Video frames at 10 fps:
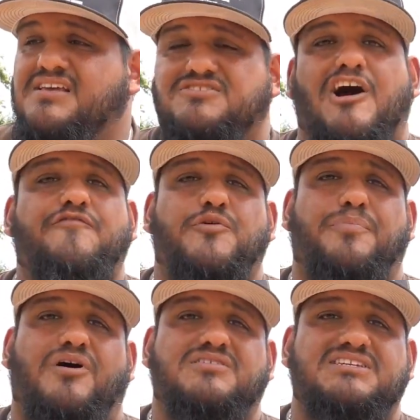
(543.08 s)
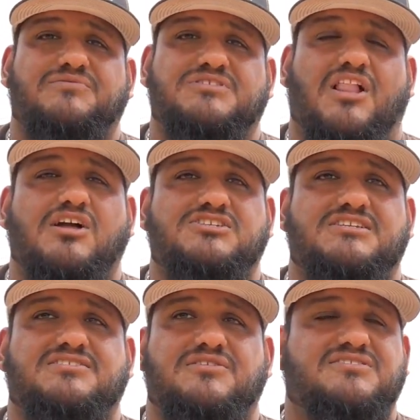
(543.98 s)
softer balls, it was
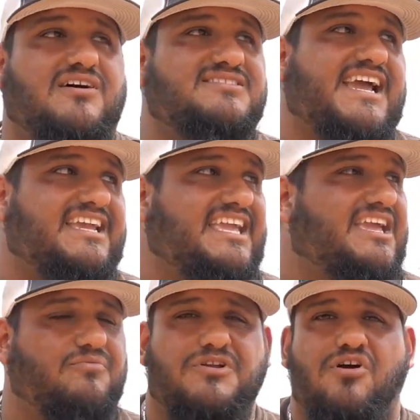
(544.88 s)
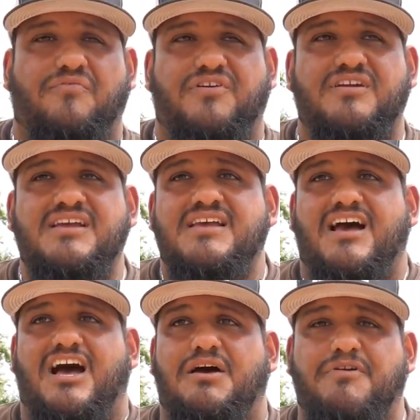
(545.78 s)
launching. So you saw Zach, he hit one over.
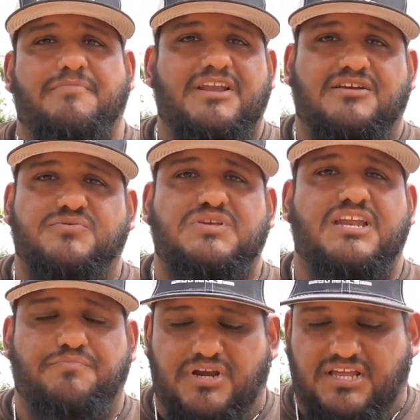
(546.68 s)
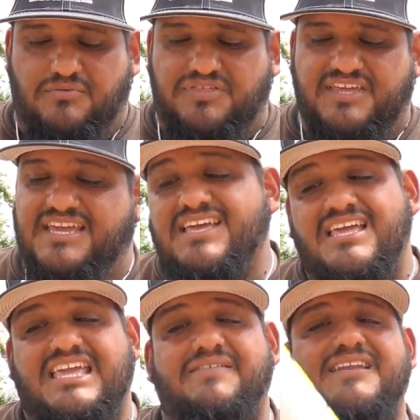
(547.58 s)
Um, everybody else was hitting pretty good with it.
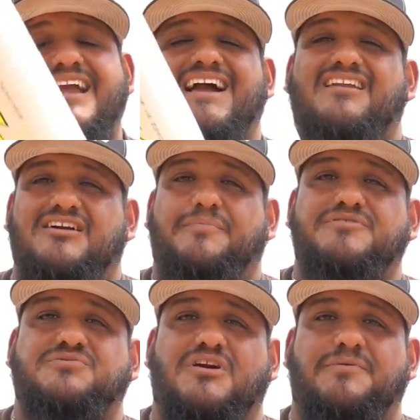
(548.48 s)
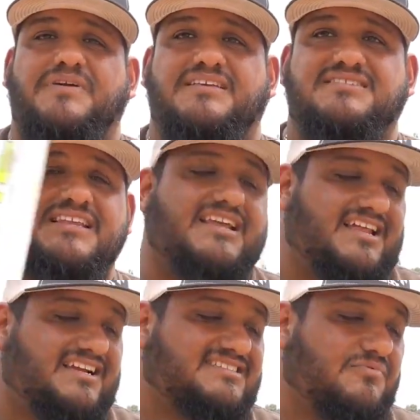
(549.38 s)
Even I got a couple squared up hits, and, and,
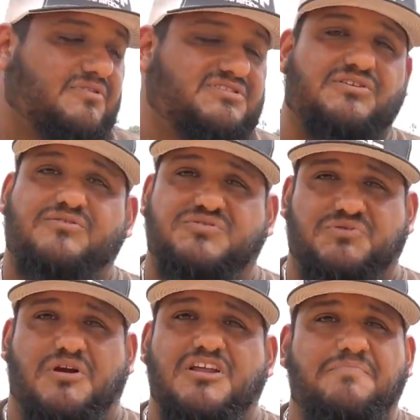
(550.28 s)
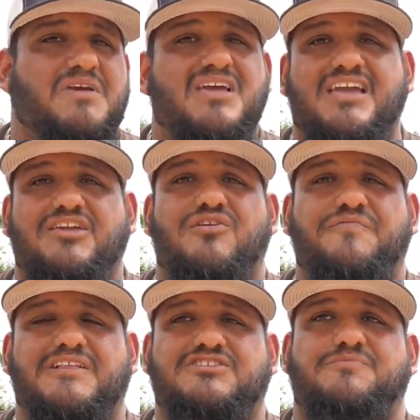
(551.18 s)
like I said, once you square it up, you don't
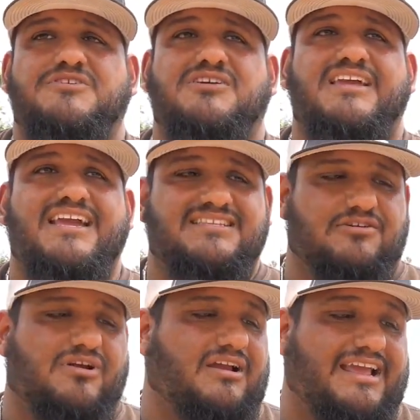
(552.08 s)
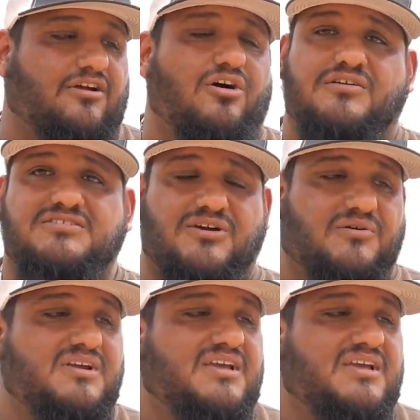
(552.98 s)
feel it too much on the hands or, at all. So